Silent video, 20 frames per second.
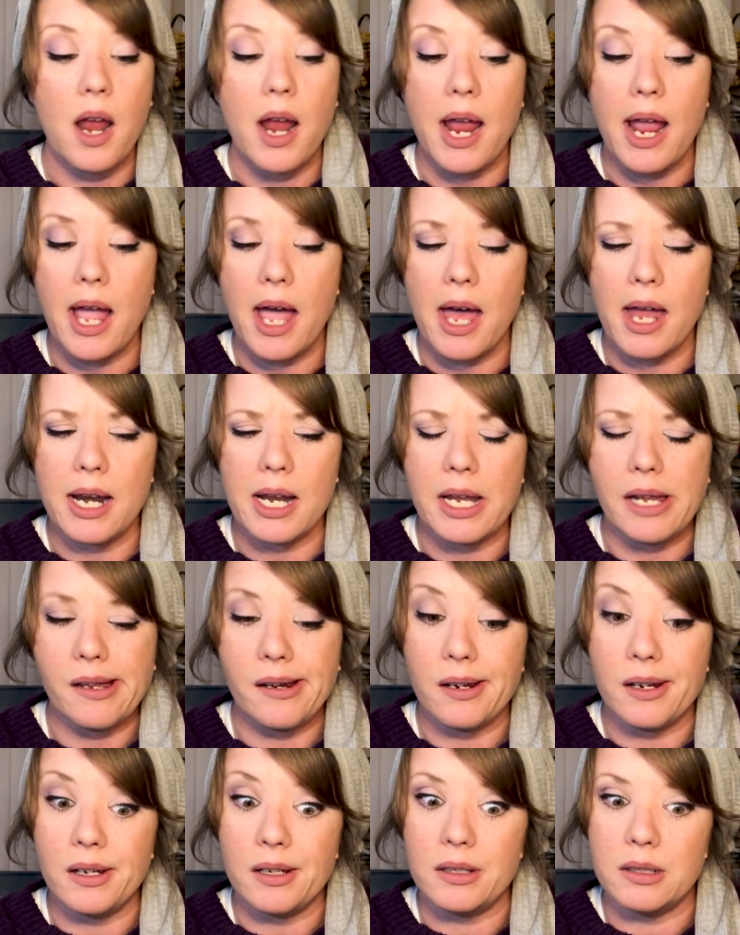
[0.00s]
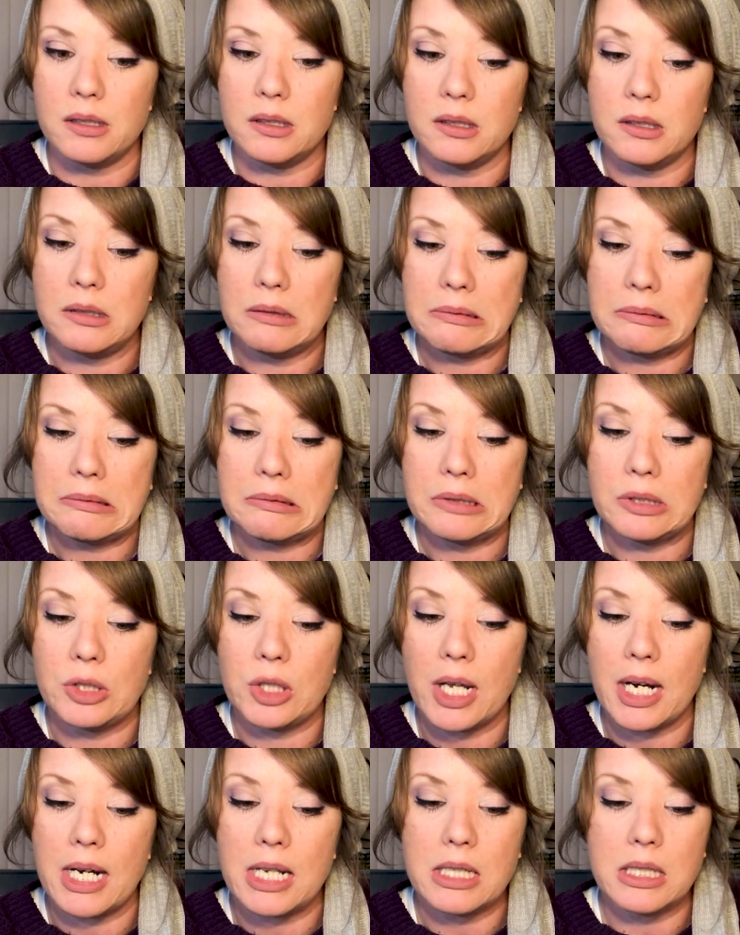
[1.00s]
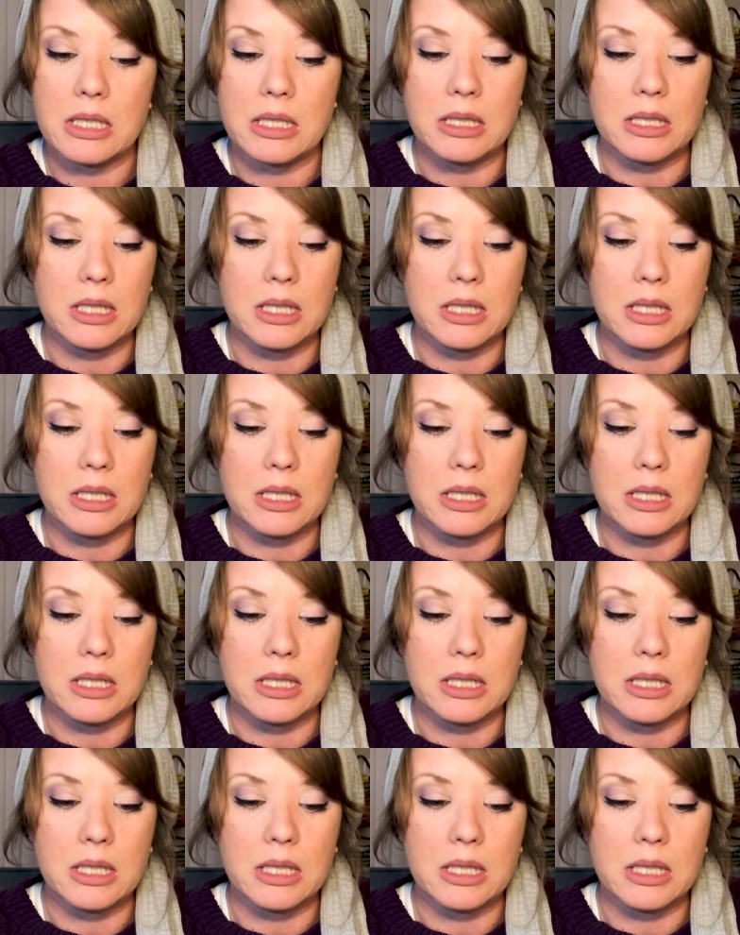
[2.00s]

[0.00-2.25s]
And it is Genesis